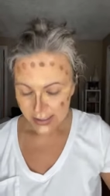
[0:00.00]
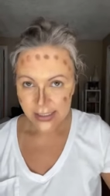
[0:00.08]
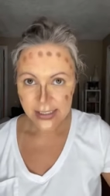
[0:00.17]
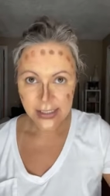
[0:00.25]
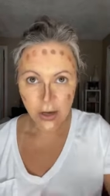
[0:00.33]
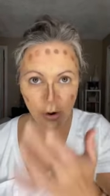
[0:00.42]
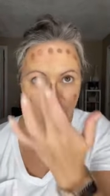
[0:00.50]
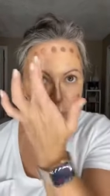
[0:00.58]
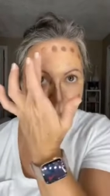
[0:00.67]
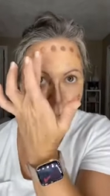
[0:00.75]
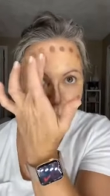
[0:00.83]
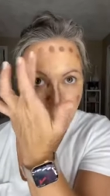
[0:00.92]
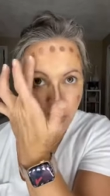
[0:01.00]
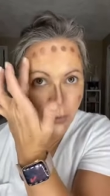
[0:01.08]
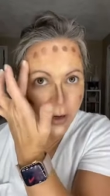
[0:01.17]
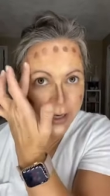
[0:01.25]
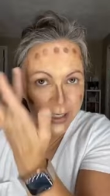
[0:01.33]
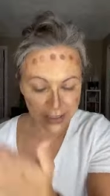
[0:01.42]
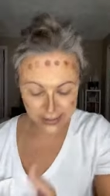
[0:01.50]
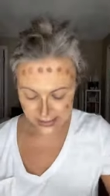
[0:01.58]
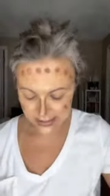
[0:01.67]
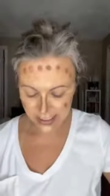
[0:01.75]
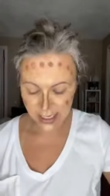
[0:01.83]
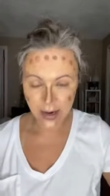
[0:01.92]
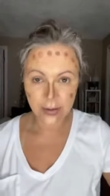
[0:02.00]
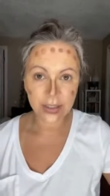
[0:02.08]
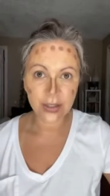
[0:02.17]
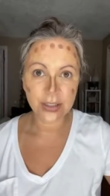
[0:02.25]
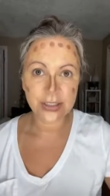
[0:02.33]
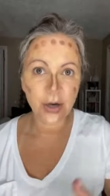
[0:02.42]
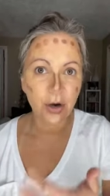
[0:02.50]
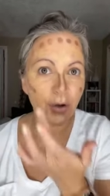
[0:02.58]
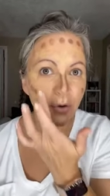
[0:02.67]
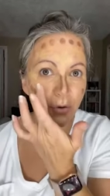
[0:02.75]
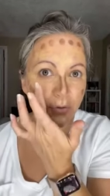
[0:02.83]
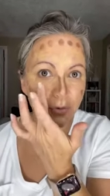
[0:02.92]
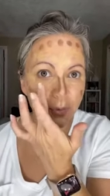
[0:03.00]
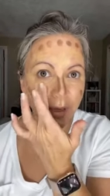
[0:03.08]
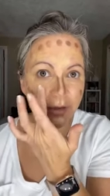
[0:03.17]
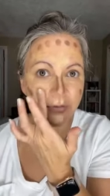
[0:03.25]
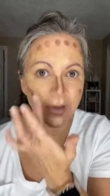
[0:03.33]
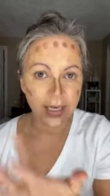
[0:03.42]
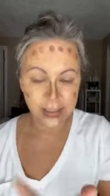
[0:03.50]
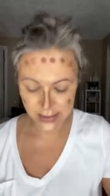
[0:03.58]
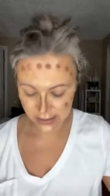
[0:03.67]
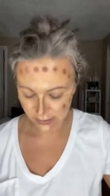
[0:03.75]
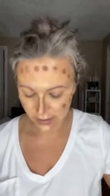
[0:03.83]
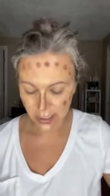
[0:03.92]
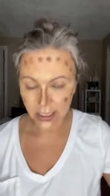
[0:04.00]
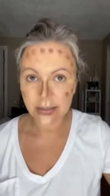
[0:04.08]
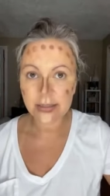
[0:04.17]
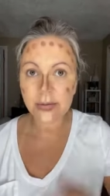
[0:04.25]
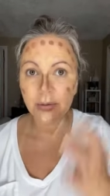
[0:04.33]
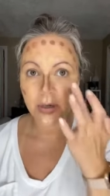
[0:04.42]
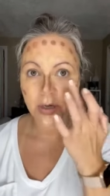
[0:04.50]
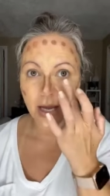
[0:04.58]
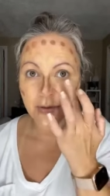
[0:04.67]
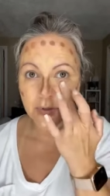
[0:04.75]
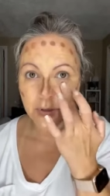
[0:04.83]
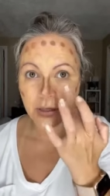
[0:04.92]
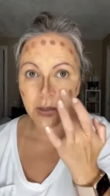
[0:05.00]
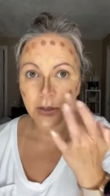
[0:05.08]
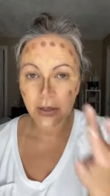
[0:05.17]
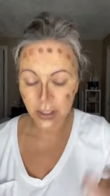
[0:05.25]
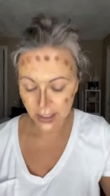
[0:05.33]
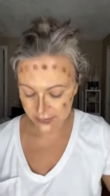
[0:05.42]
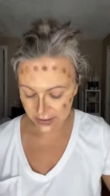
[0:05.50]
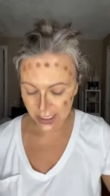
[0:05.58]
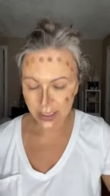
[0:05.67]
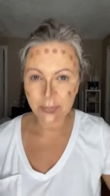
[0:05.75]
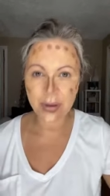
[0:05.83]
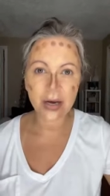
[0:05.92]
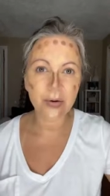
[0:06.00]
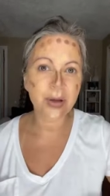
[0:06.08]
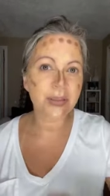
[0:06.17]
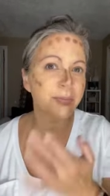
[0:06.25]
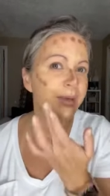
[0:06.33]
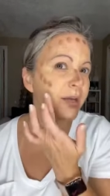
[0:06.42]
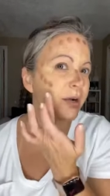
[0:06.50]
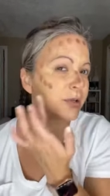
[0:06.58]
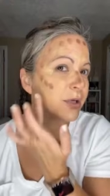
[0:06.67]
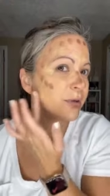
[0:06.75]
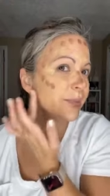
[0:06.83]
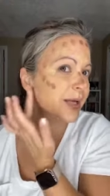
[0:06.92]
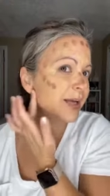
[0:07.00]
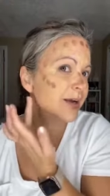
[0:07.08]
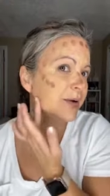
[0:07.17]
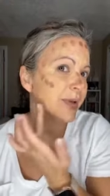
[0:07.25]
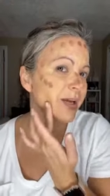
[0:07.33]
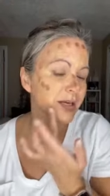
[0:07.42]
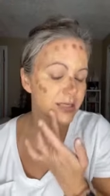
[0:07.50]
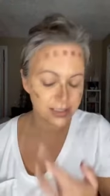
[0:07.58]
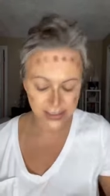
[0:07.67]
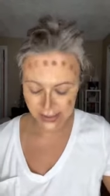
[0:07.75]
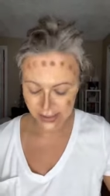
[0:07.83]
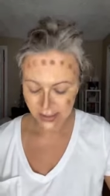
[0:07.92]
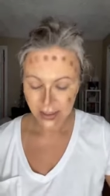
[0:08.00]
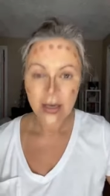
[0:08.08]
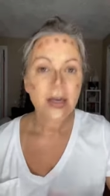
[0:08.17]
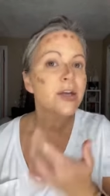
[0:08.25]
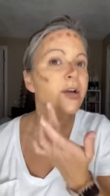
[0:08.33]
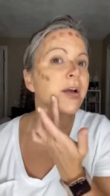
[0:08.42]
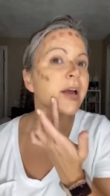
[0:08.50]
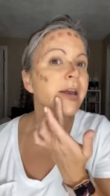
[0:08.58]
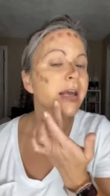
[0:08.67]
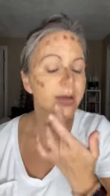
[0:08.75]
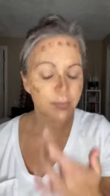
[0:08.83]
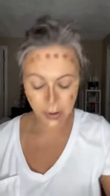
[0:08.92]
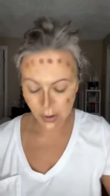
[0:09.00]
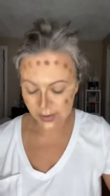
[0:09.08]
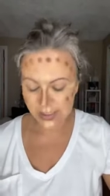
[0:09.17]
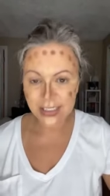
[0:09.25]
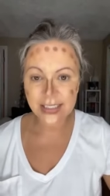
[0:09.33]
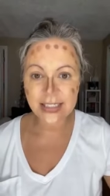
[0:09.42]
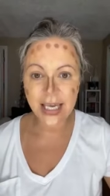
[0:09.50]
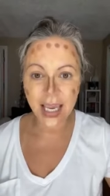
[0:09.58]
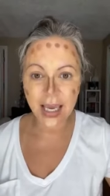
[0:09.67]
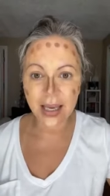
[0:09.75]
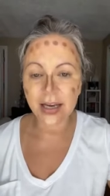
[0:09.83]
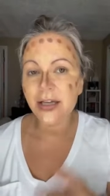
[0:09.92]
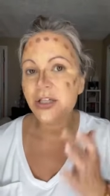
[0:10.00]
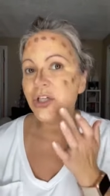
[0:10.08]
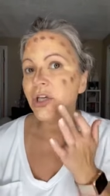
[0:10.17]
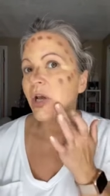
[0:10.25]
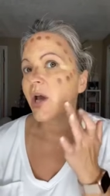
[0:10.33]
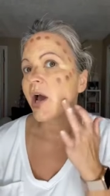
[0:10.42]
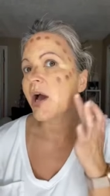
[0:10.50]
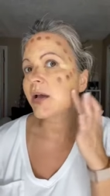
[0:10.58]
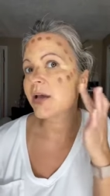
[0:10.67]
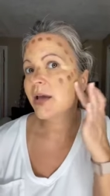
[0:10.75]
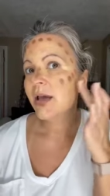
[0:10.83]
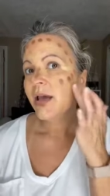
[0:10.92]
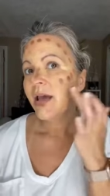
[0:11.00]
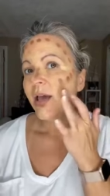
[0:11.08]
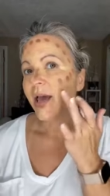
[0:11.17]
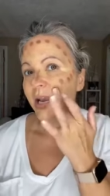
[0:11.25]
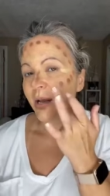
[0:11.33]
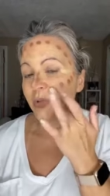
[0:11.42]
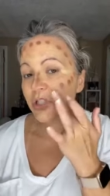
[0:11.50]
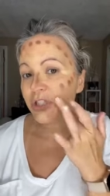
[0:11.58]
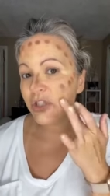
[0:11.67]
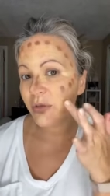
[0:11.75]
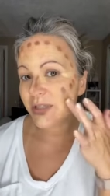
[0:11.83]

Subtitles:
So we're going to see how it looks all over my face. Okay. So you're going to have to kind of bear with me a little bit here because you're getting post tan cheetah hack. And you